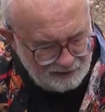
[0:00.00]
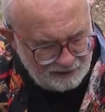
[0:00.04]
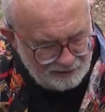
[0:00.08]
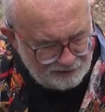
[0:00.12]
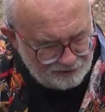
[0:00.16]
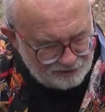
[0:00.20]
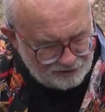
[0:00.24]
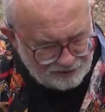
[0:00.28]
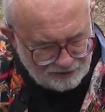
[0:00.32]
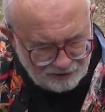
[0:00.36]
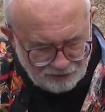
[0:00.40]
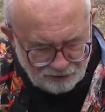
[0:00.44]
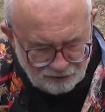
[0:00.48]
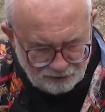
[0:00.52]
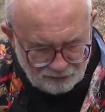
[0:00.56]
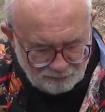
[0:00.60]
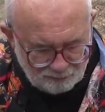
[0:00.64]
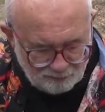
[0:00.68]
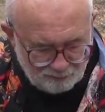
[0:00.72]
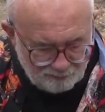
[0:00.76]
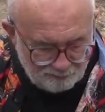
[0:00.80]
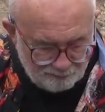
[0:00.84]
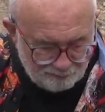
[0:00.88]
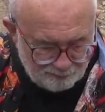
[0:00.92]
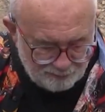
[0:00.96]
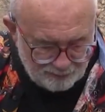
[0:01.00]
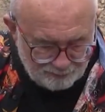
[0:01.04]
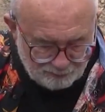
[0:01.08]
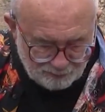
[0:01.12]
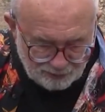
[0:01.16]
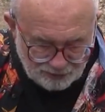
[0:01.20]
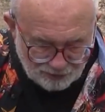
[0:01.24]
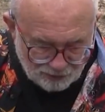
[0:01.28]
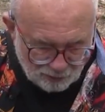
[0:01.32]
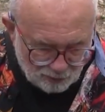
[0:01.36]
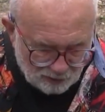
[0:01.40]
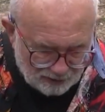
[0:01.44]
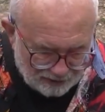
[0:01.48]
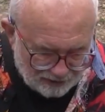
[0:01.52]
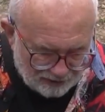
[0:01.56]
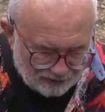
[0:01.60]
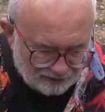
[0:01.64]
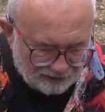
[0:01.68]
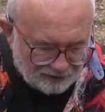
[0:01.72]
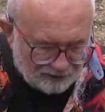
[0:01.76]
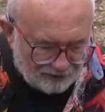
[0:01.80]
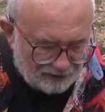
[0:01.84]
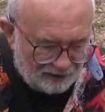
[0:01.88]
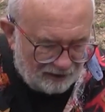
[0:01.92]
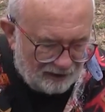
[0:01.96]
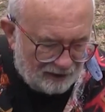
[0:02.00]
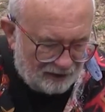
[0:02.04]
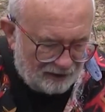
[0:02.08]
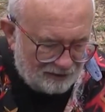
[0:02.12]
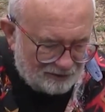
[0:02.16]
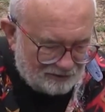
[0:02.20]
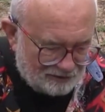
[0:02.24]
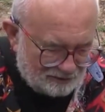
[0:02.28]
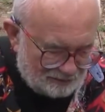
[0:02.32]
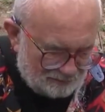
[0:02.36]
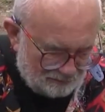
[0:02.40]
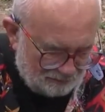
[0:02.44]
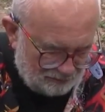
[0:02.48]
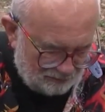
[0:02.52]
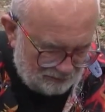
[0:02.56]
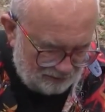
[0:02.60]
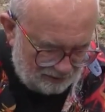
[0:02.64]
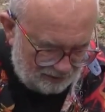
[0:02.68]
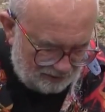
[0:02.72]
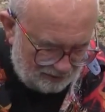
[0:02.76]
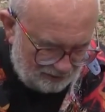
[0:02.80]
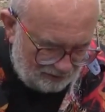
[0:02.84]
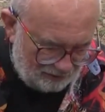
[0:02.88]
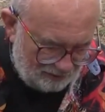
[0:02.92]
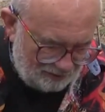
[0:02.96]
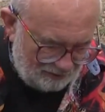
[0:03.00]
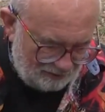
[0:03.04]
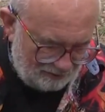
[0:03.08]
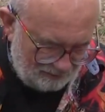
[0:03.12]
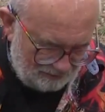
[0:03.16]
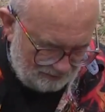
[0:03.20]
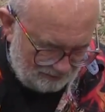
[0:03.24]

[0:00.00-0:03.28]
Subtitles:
Still between the glass, the yellow,